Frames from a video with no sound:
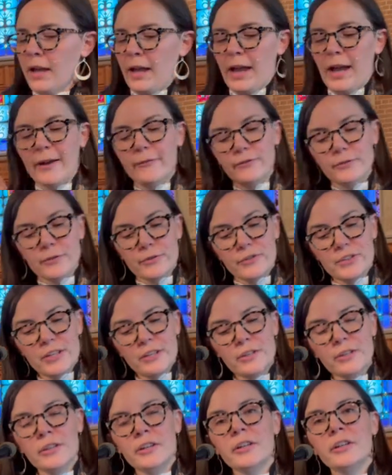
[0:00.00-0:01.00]
After
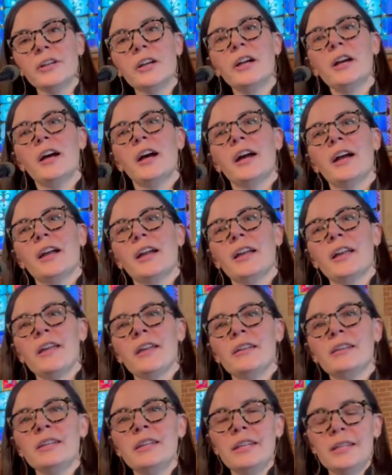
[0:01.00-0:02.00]
dinner,
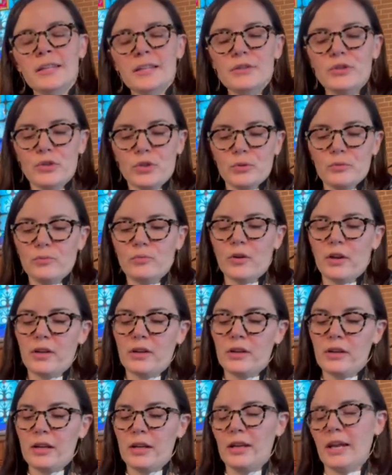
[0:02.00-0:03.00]
I needed to
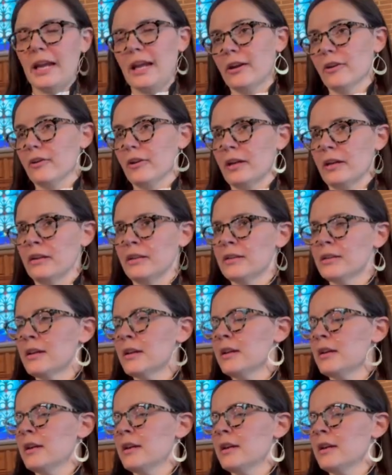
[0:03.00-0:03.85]
run an errand.